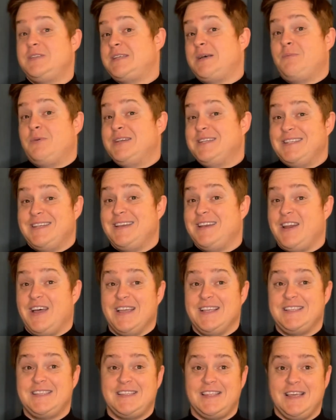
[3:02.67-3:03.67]
someone did a
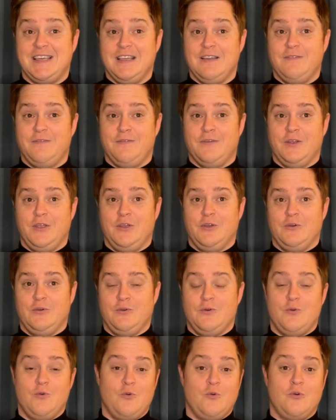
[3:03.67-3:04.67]
nice thing for
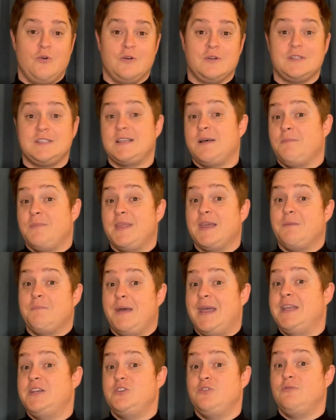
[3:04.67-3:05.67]
you, or something
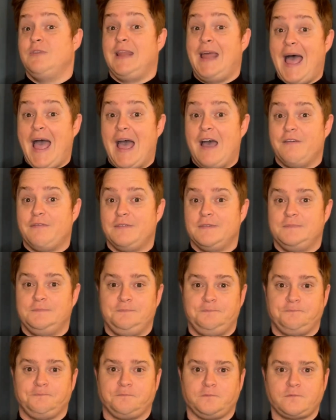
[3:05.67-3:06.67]
made you laugh.
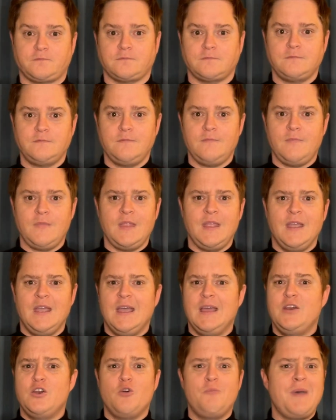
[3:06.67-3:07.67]

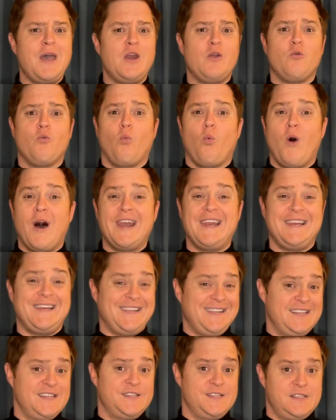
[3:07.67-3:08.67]
No matter what it
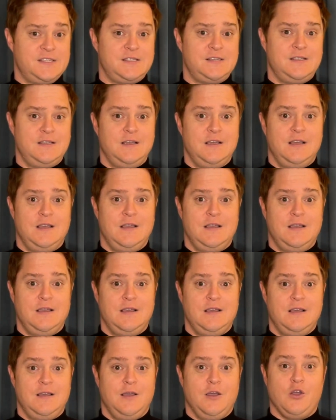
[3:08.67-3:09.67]
is,
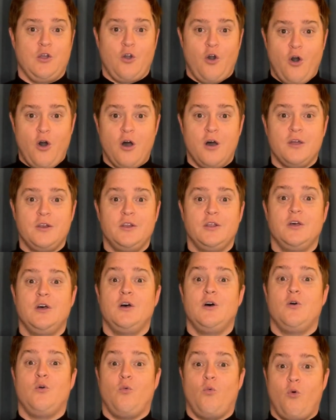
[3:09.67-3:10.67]
God
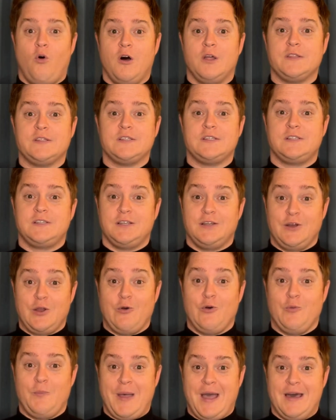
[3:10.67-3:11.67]
wants to
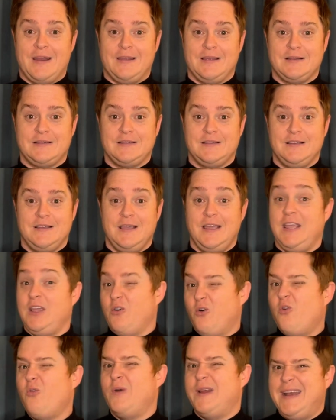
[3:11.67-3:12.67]
know about it. He
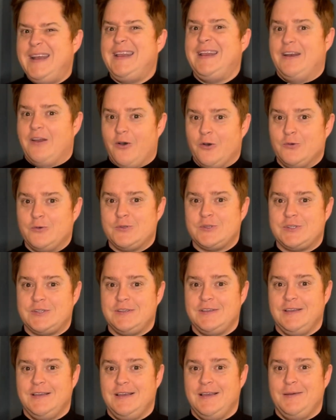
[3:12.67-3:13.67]
already knows
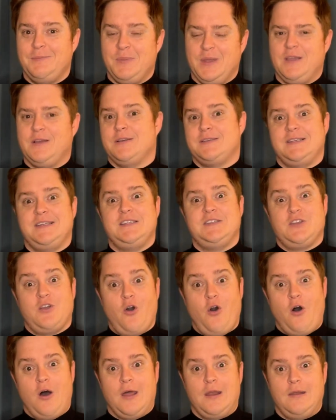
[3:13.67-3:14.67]
because He's
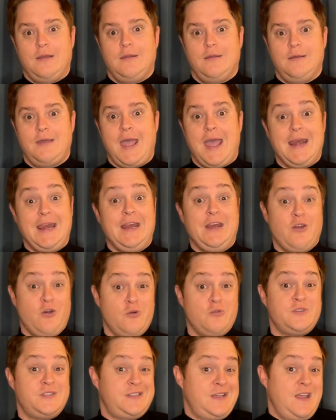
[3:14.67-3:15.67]
God and He
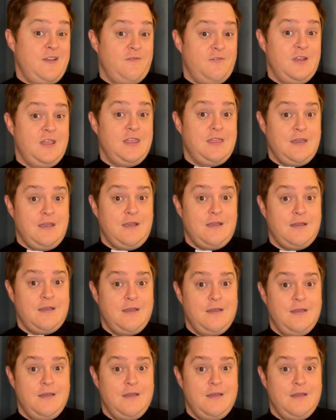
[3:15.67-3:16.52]
knows everything.